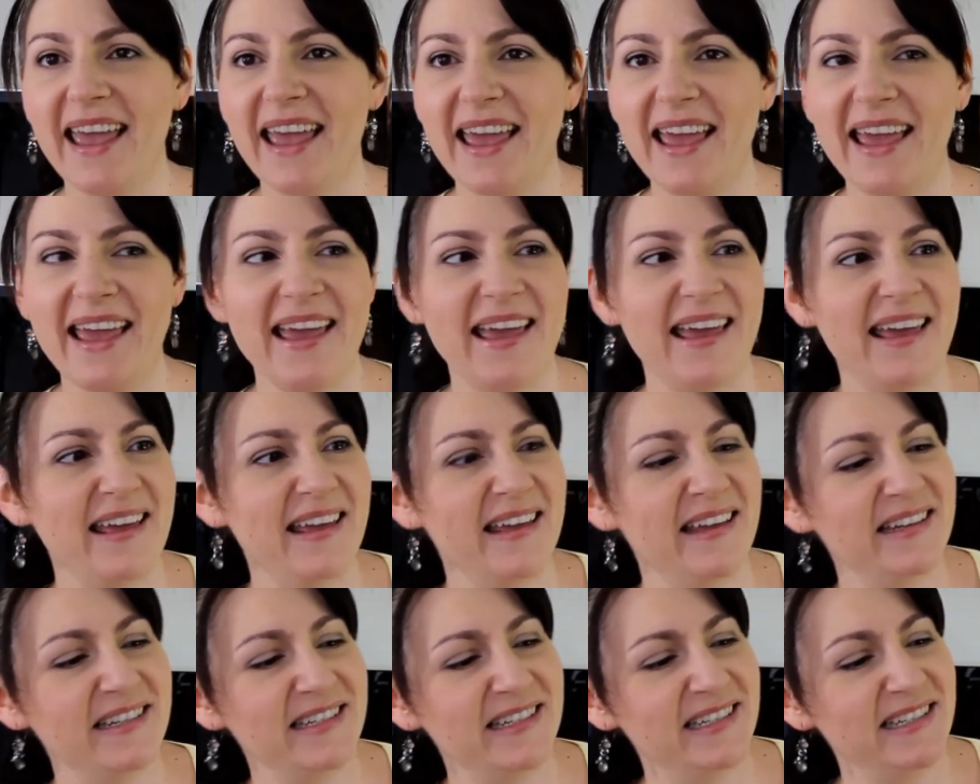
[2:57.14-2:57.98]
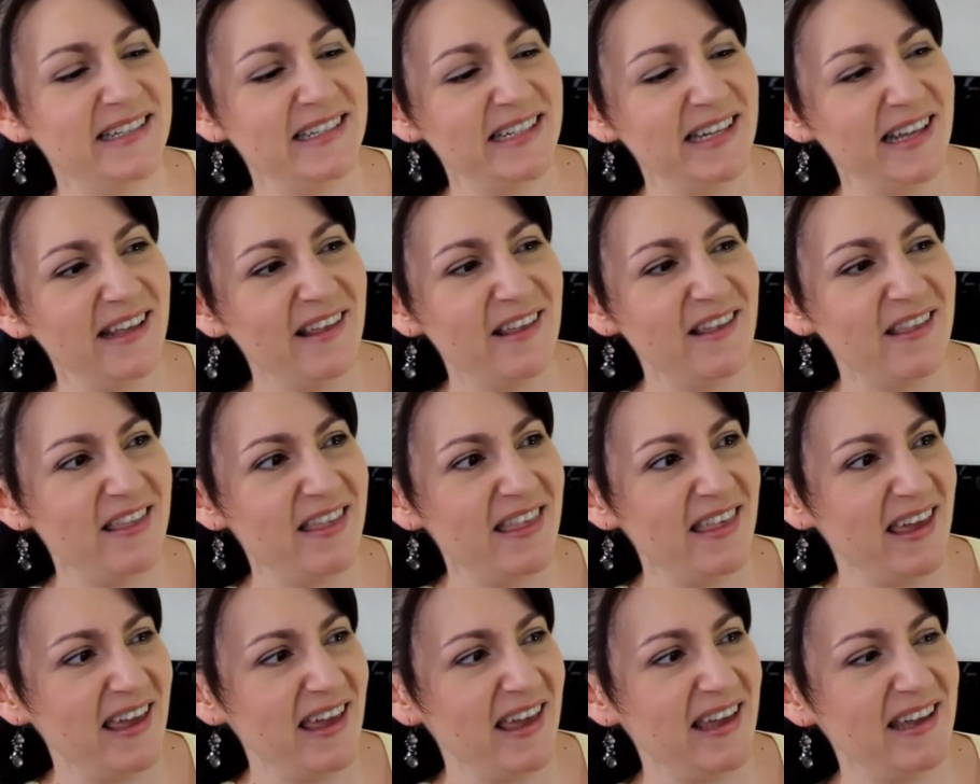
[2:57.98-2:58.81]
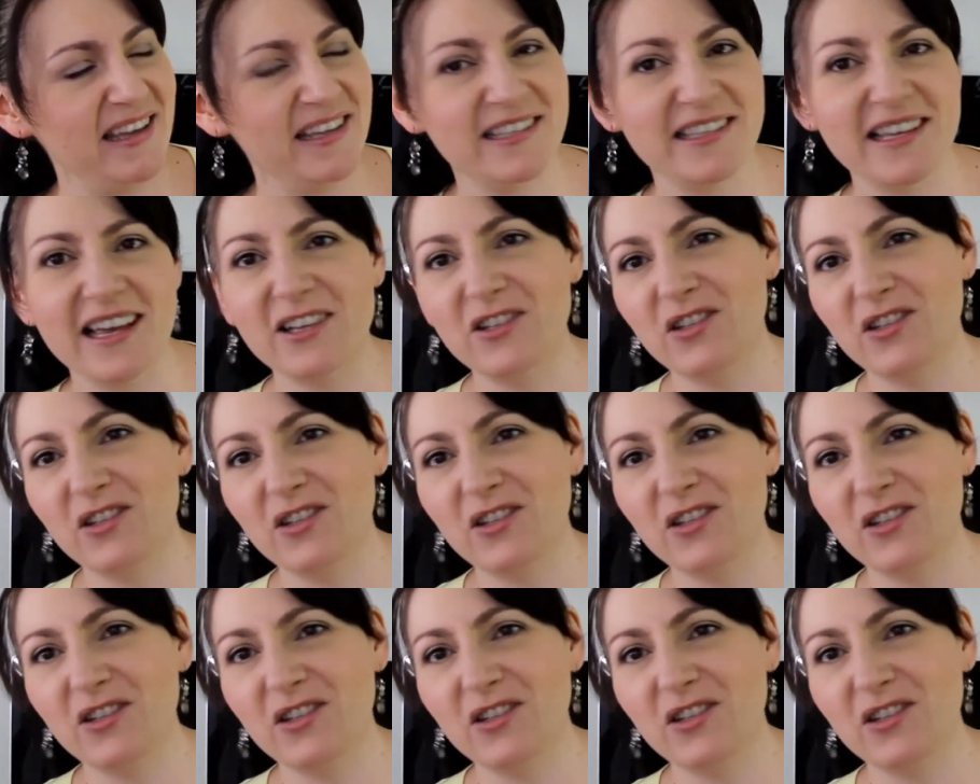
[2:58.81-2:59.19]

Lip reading: and these